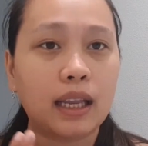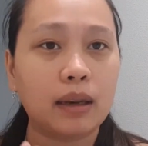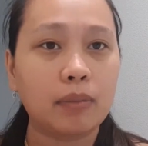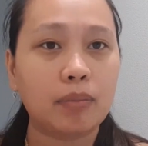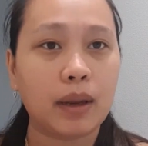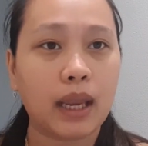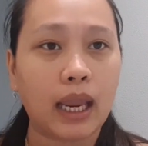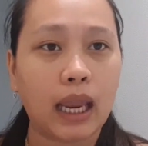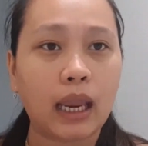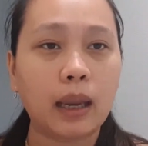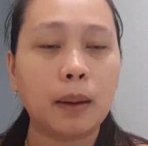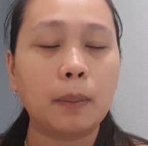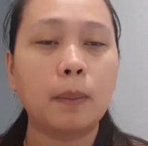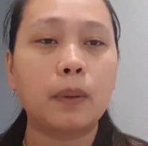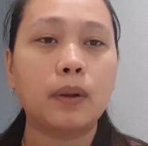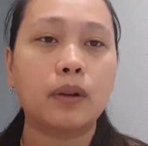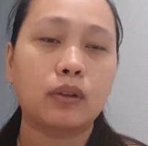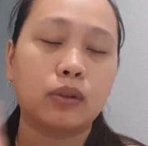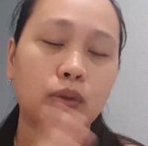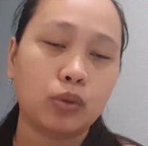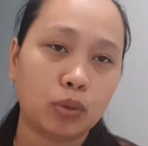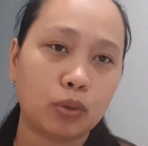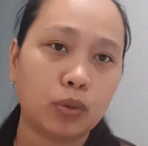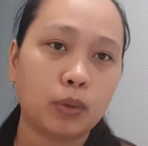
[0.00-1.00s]
be
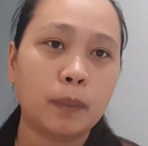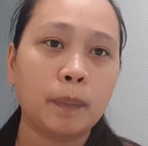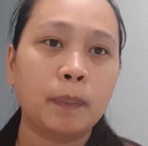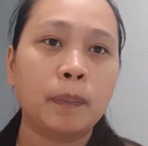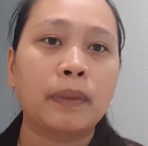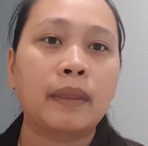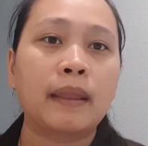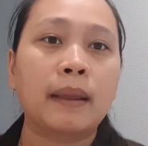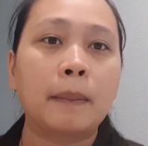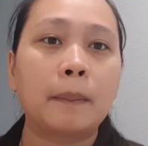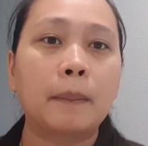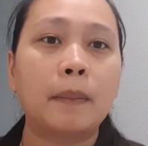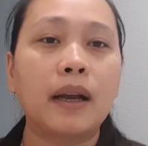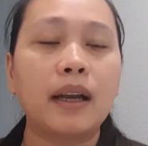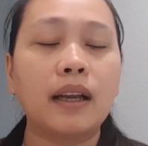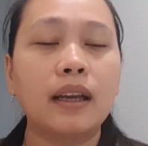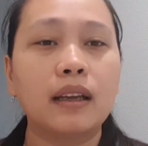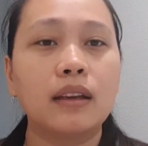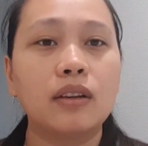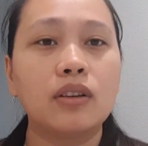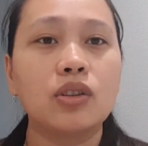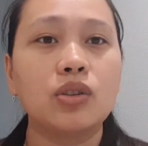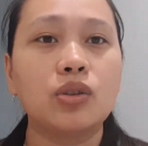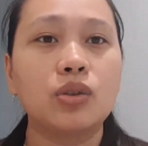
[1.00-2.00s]
able to back
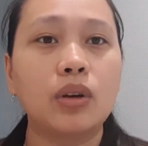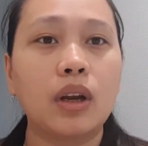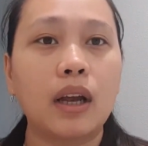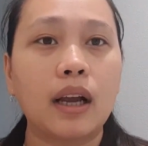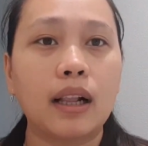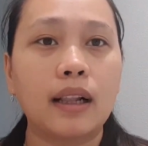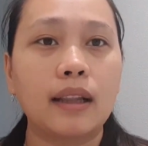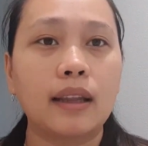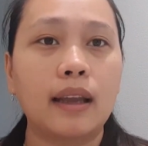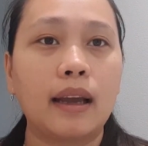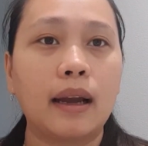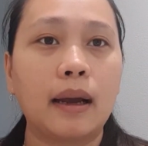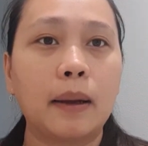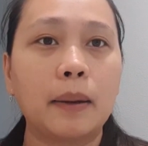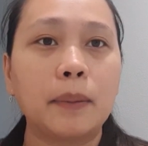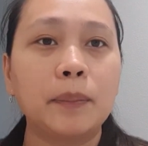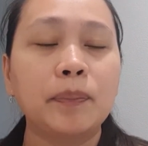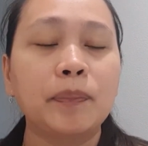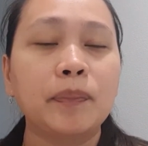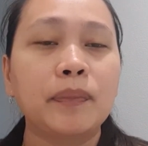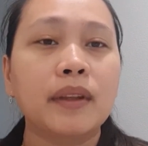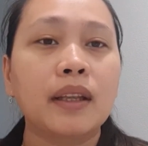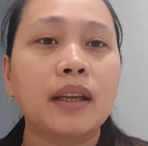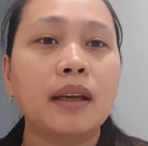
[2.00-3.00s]
in Australia,
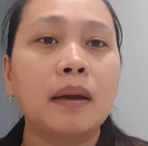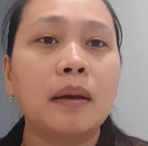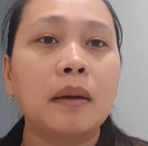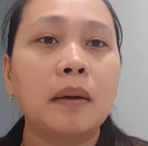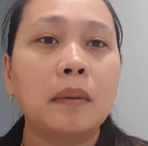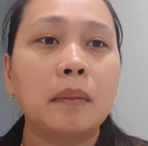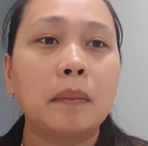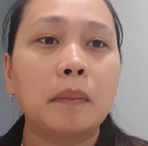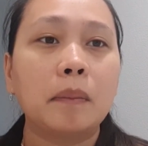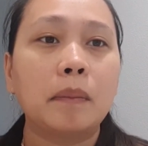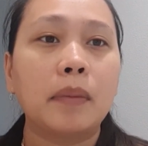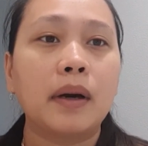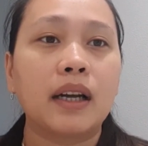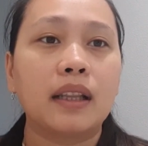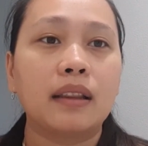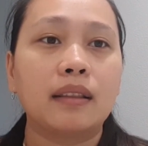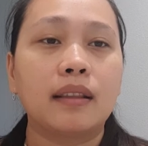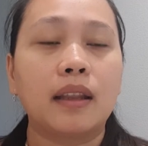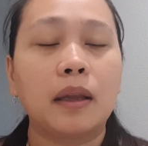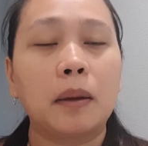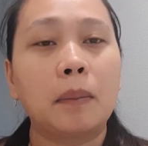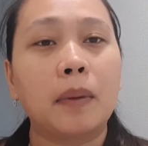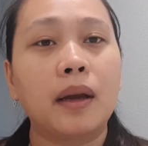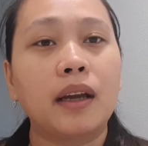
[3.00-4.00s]
but
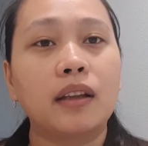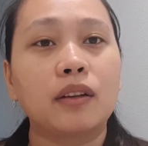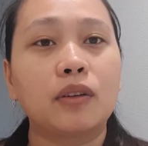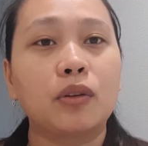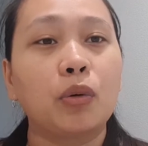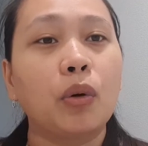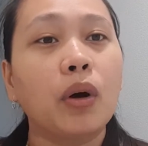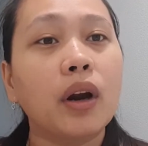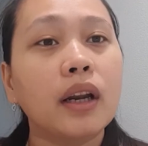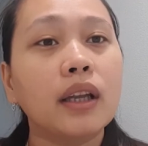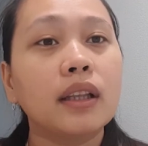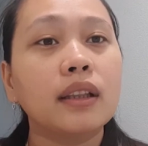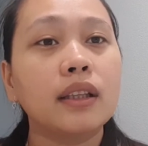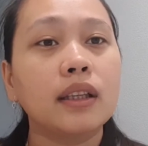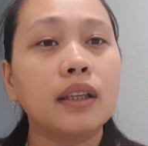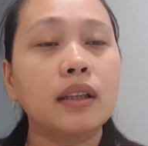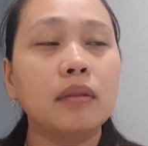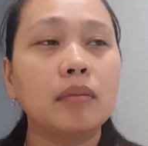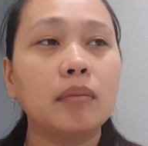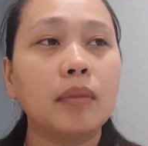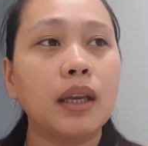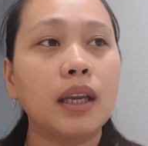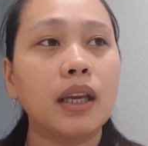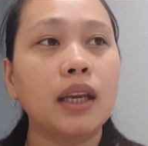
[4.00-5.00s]
they might
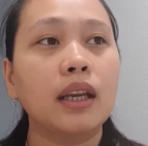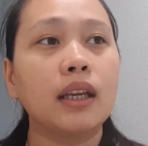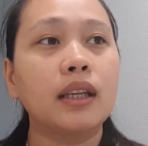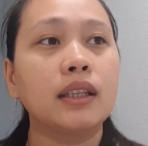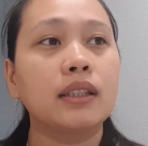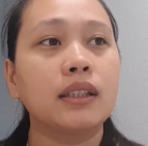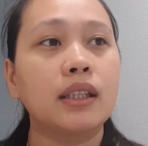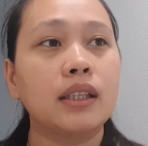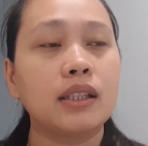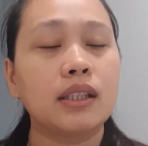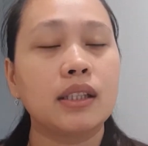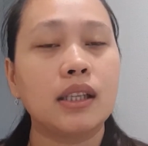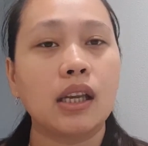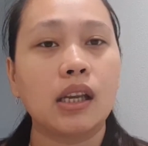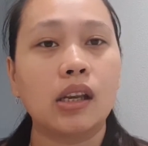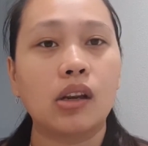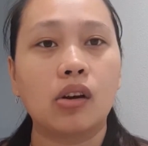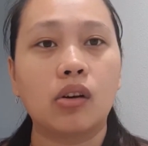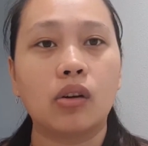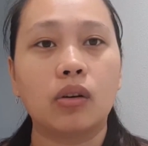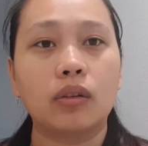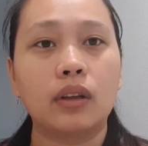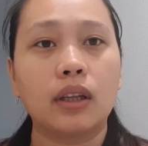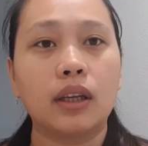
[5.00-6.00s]
quarantine me since they
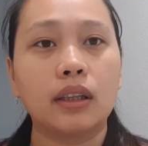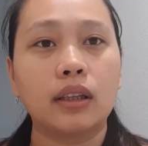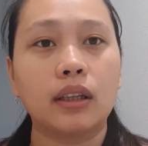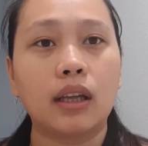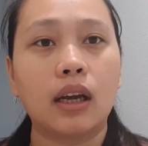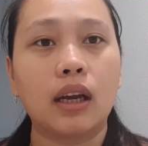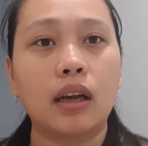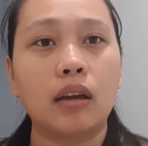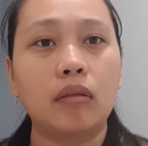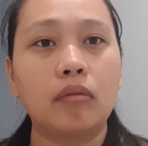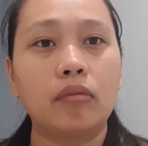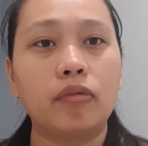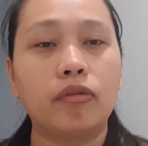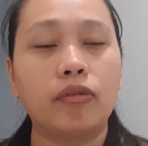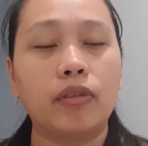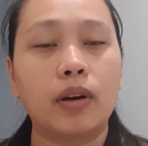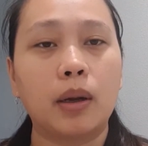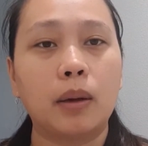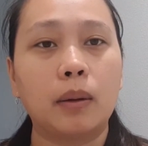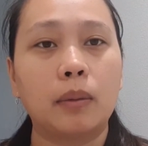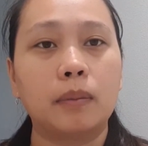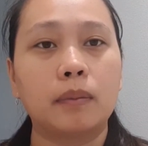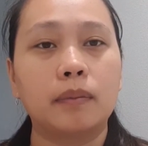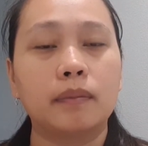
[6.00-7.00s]
know that I'm
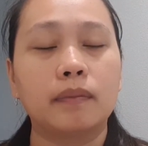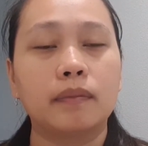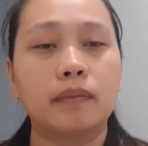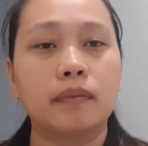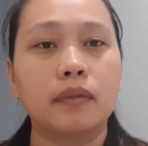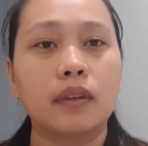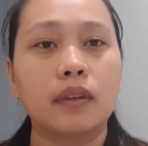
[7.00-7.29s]
from